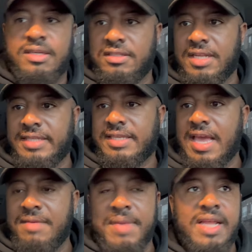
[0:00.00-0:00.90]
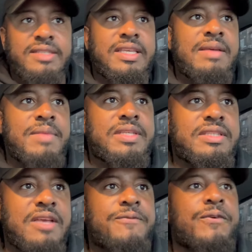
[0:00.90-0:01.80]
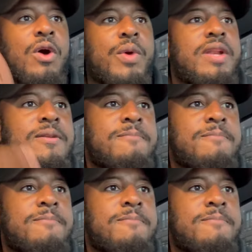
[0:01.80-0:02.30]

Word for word: So let's get it, man. Let's keep this thing flowing.